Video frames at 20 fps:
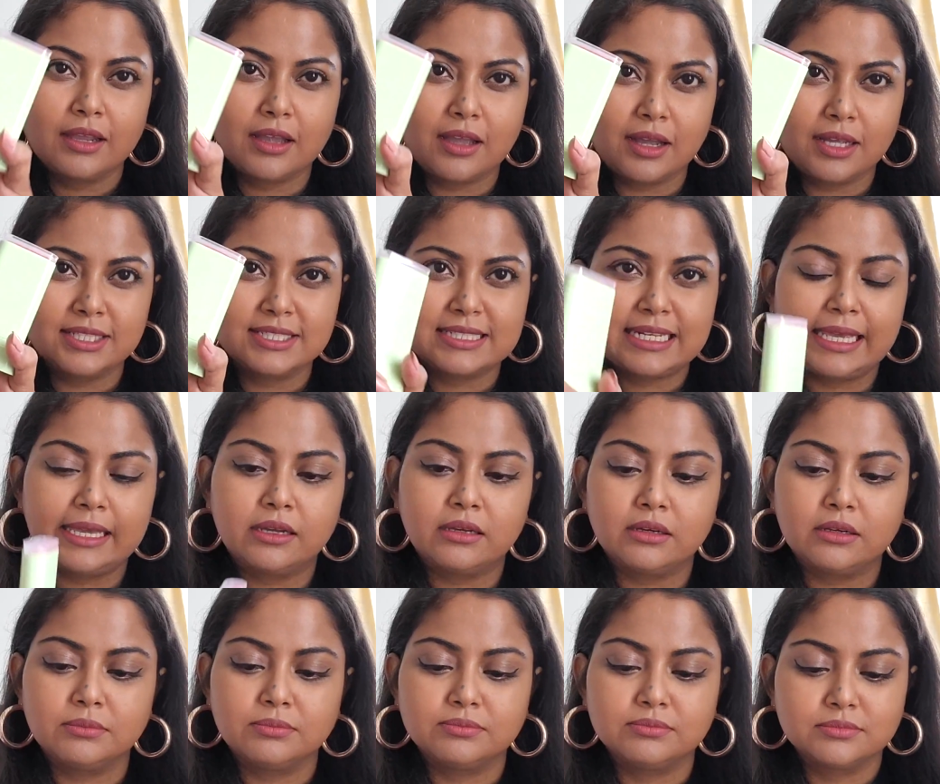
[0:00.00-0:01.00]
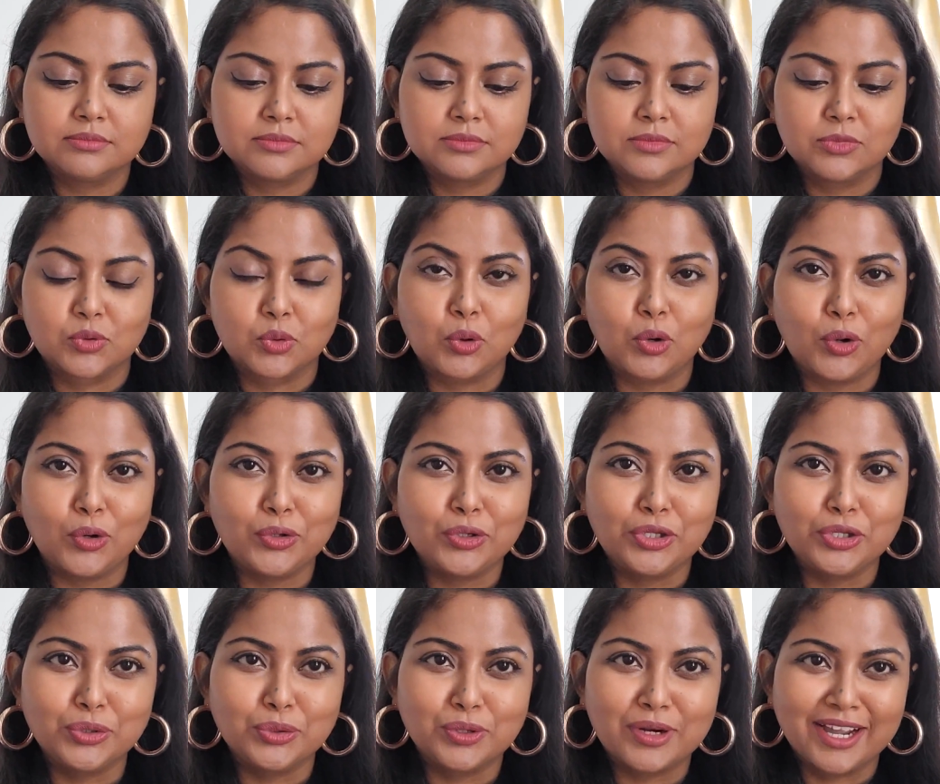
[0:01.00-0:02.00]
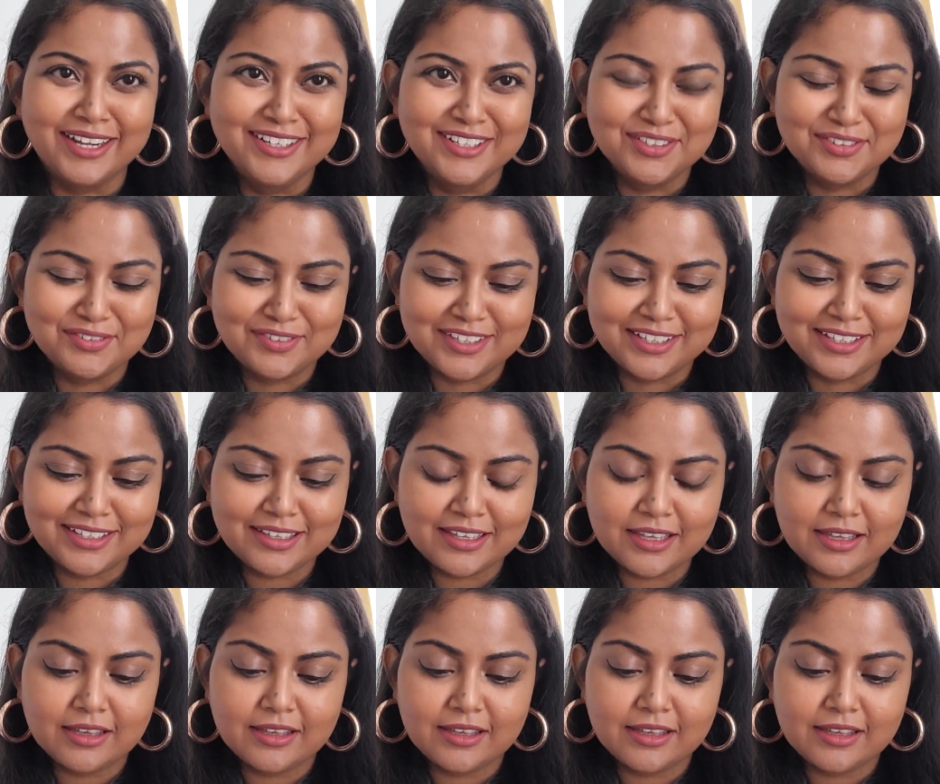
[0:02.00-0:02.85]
It's like a roll-on deo kind of thing.